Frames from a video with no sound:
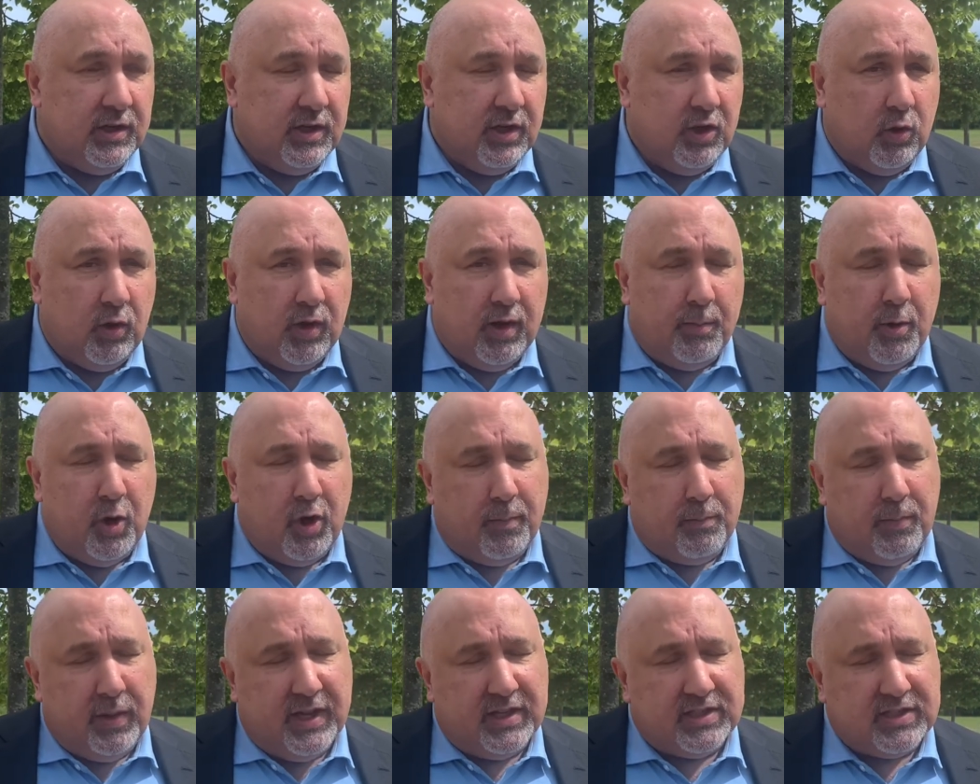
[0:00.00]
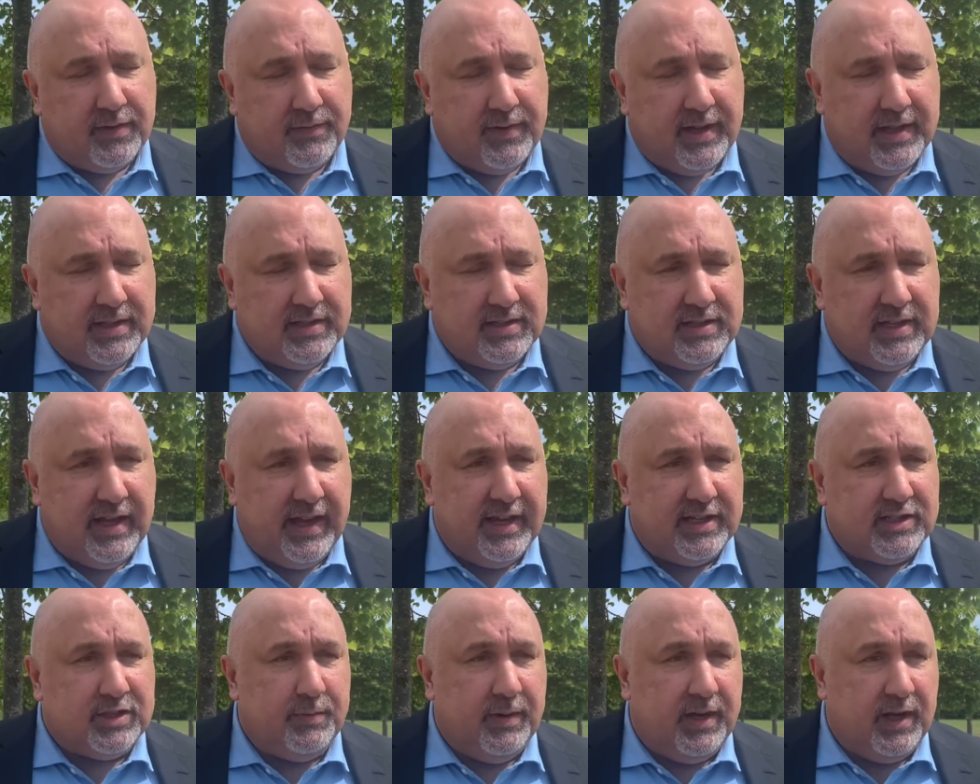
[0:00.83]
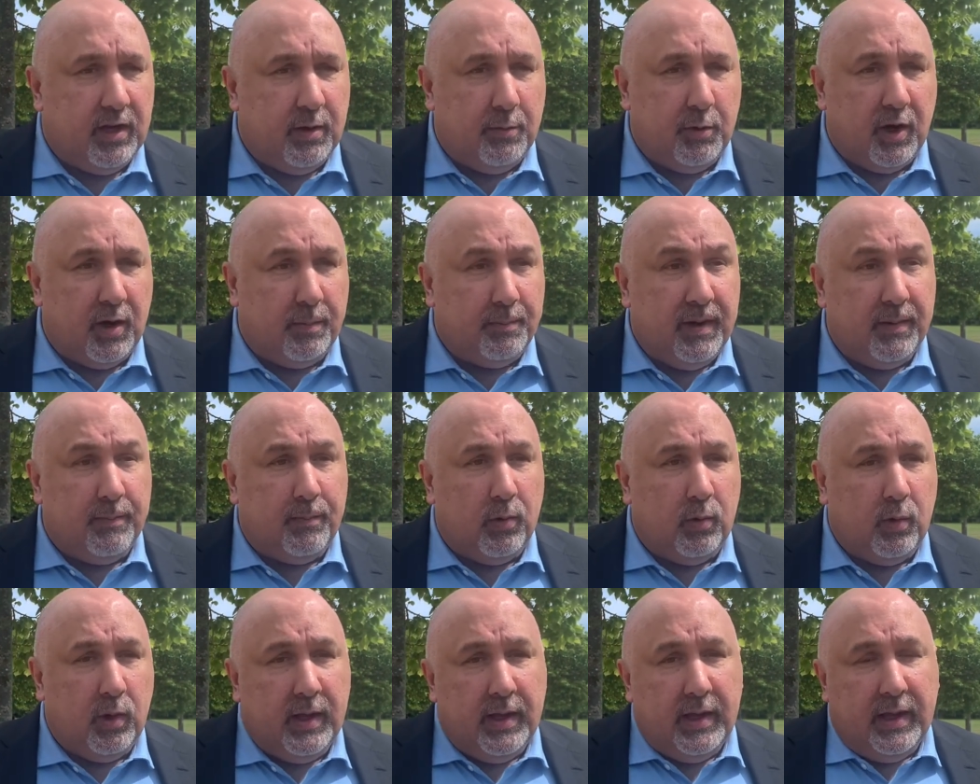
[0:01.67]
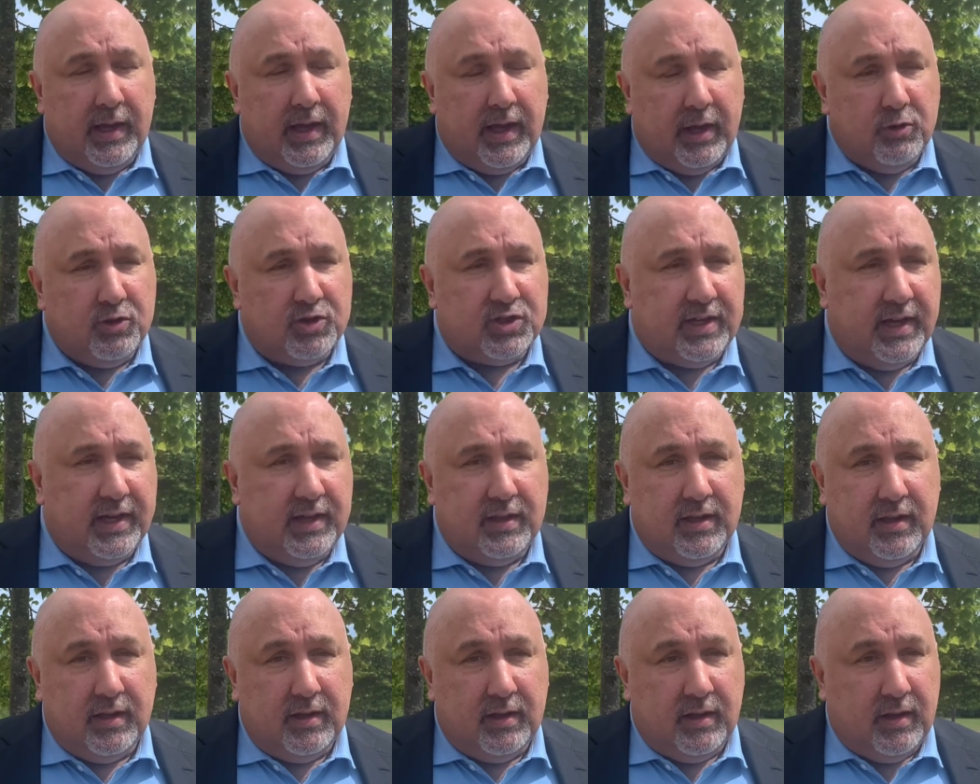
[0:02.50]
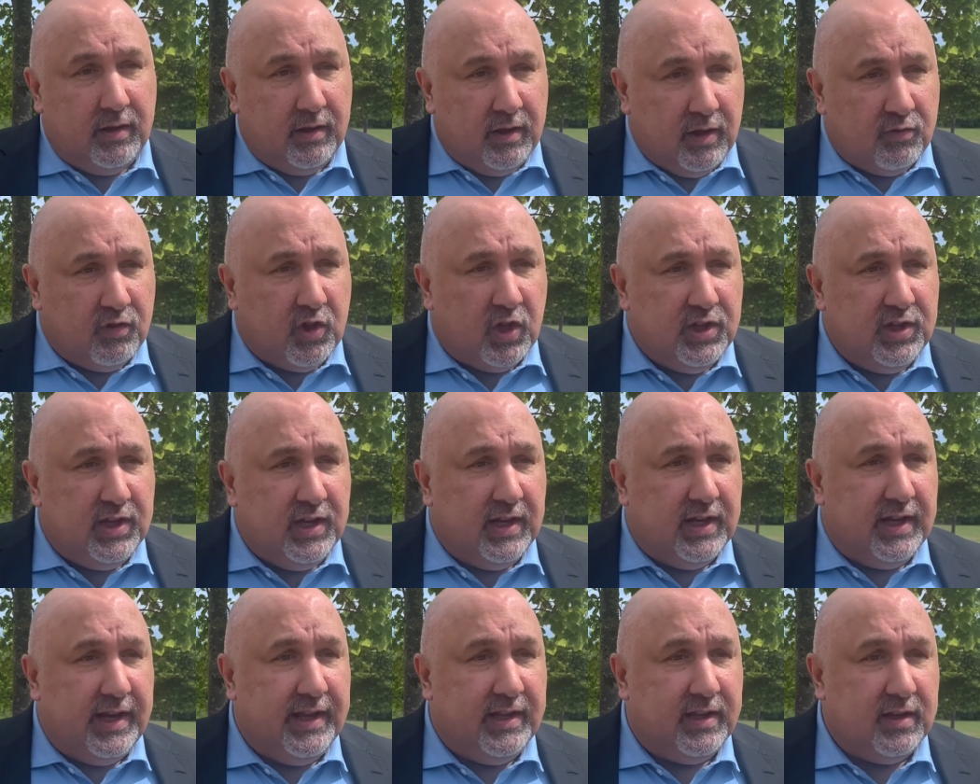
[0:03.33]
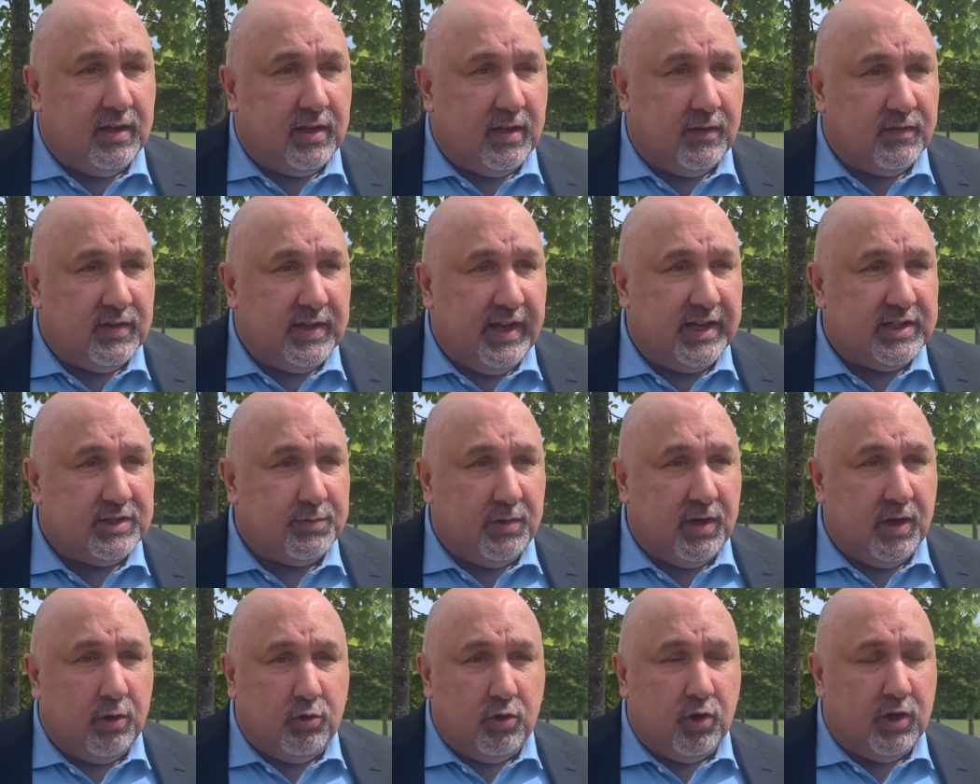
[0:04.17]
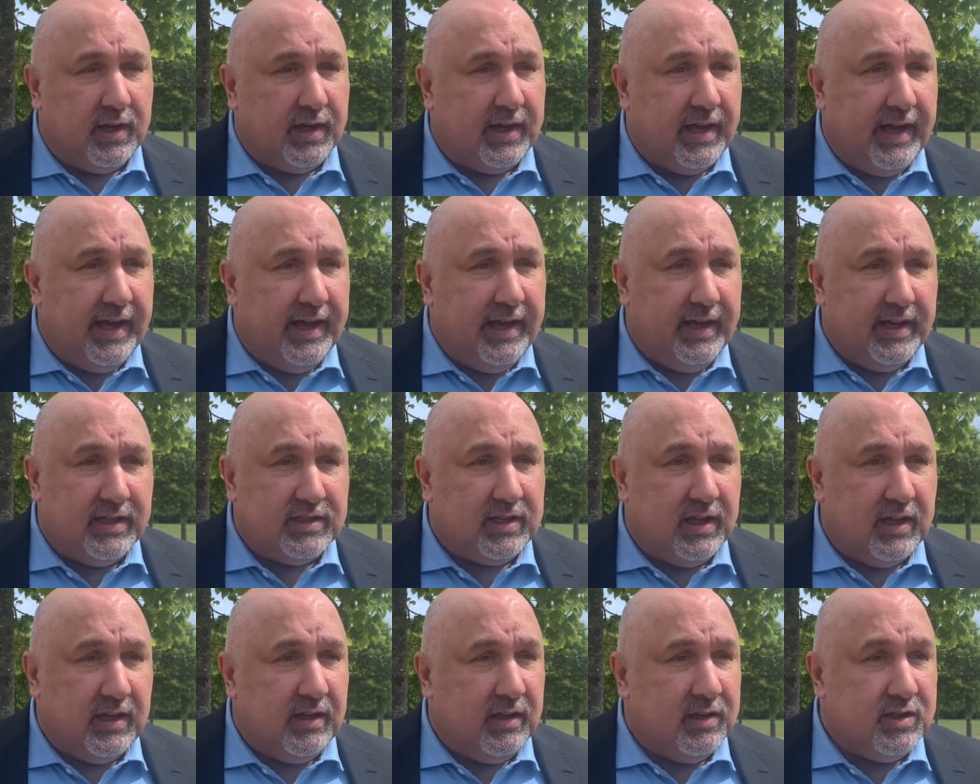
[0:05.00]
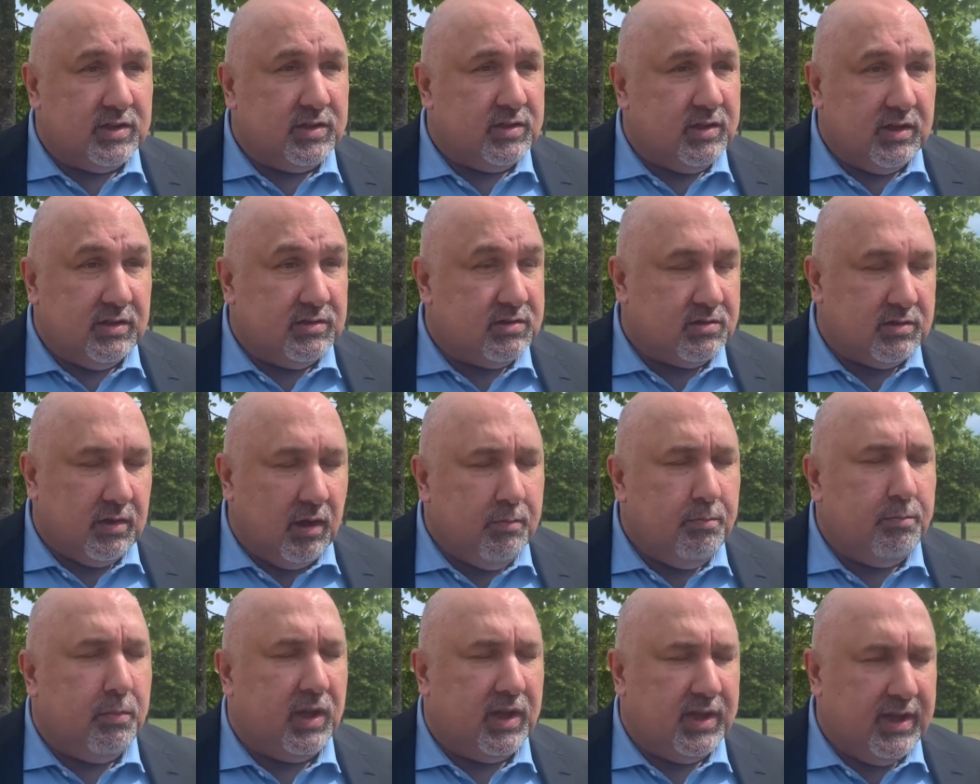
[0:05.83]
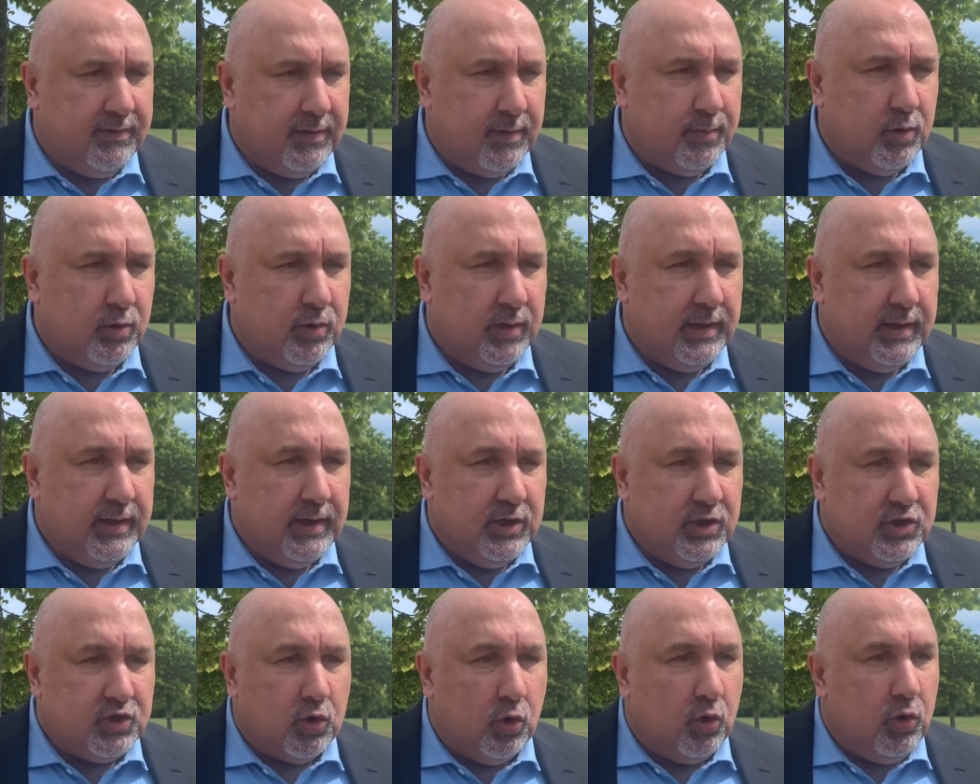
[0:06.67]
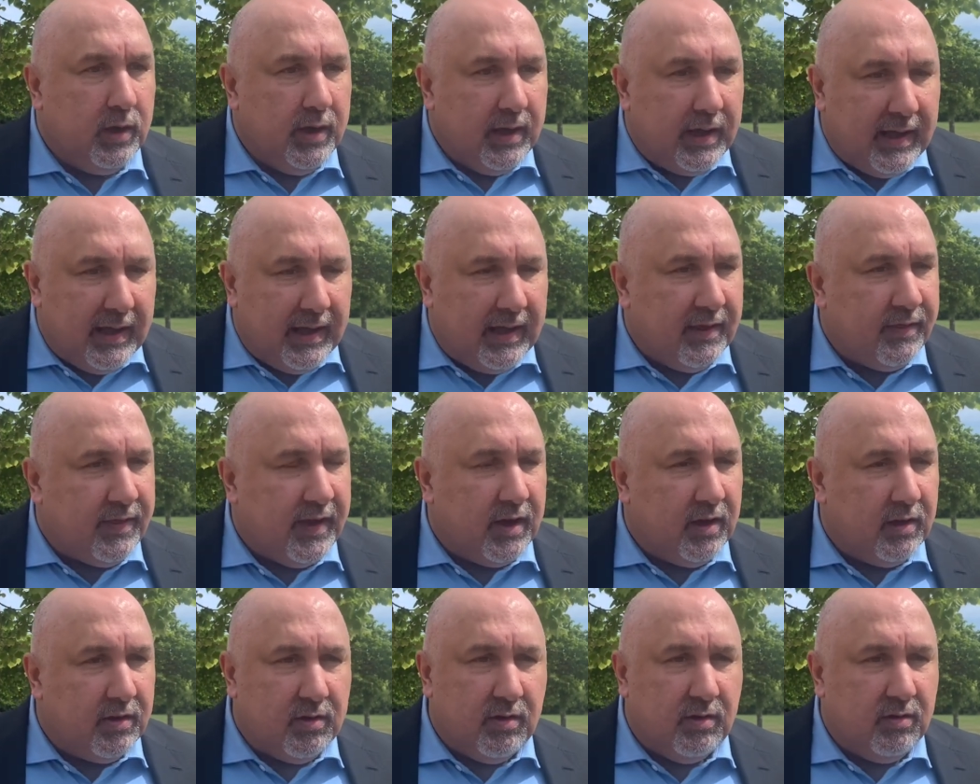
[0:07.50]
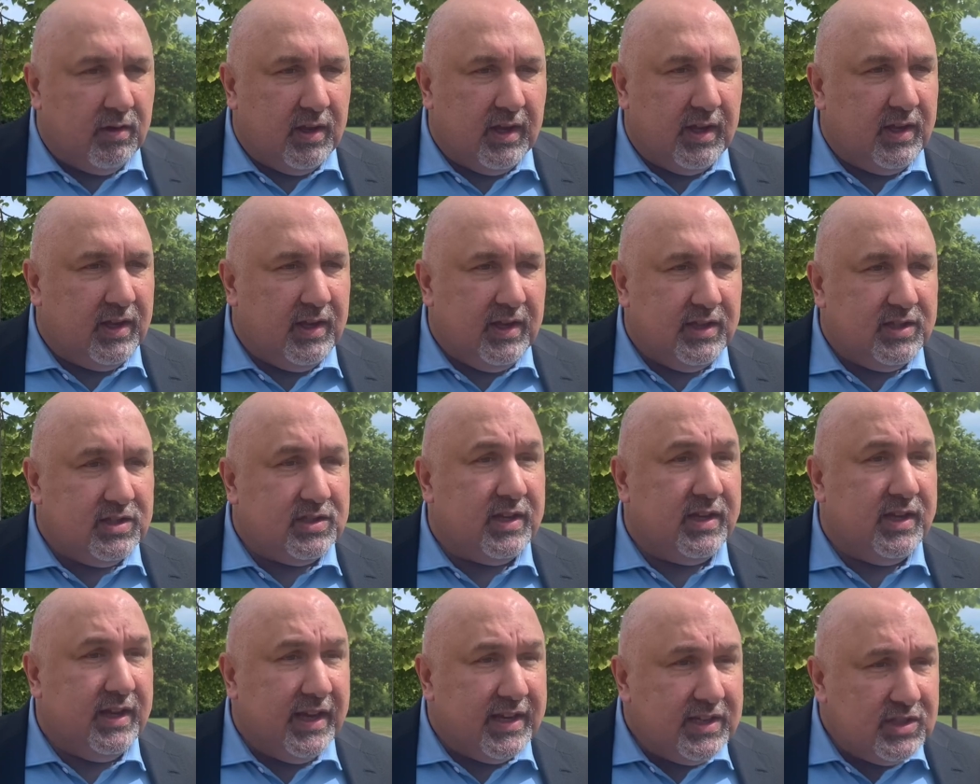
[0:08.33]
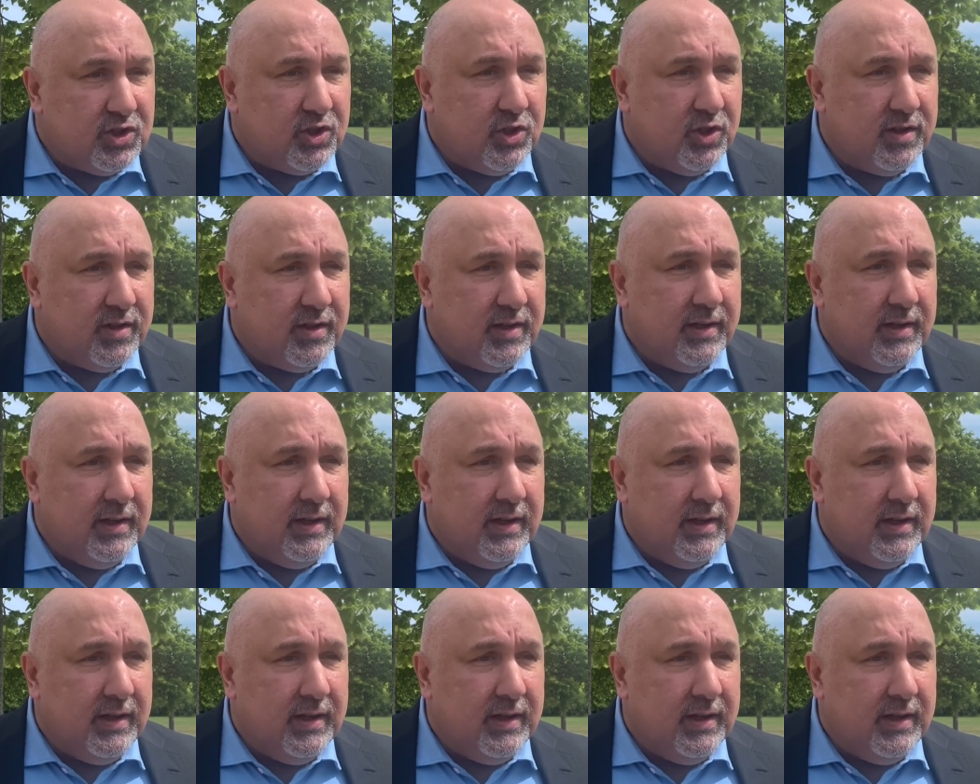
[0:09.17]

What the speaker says: The amount of players I've had text me, and the amount of people outside the Dundee United have text me how good a guy he is unbelievable. So I think he is good.